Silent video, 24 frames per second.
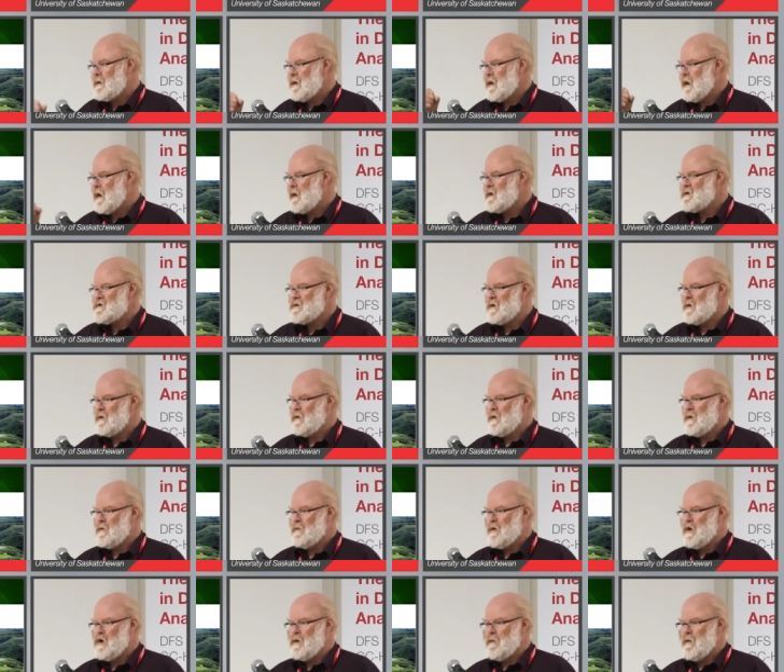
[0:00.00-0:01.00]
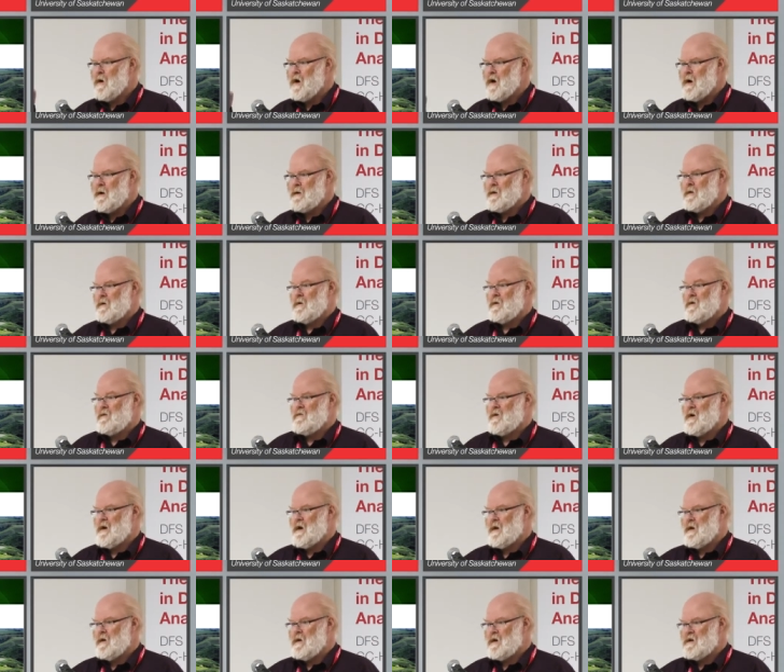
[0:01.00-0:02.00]
Uh, and it's got a lot of bromide, a lot of
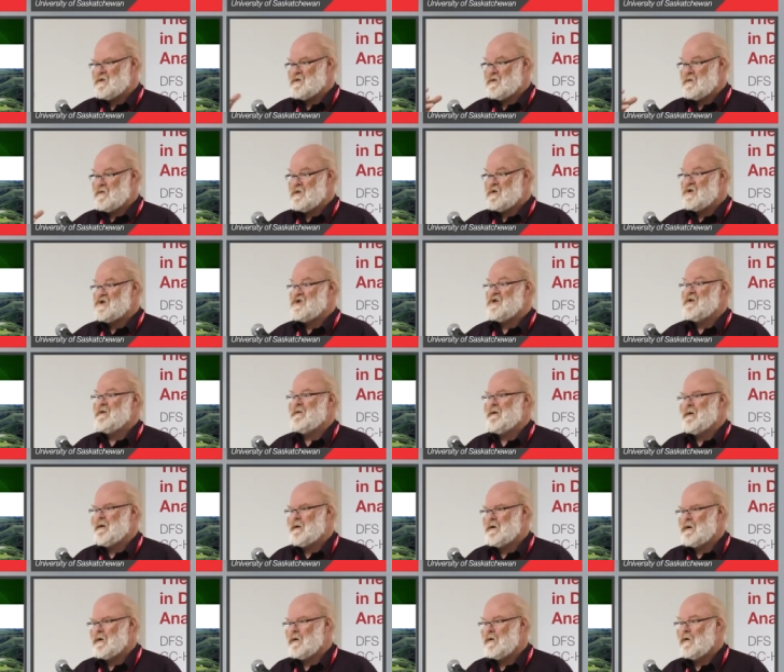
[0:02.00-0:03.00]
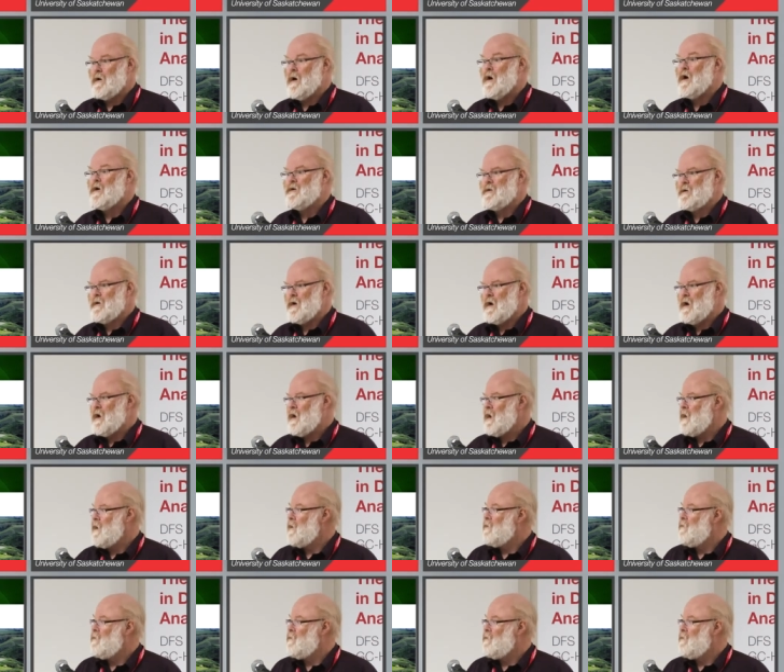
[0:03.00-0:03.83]
iodide, so they're generating a lot uh,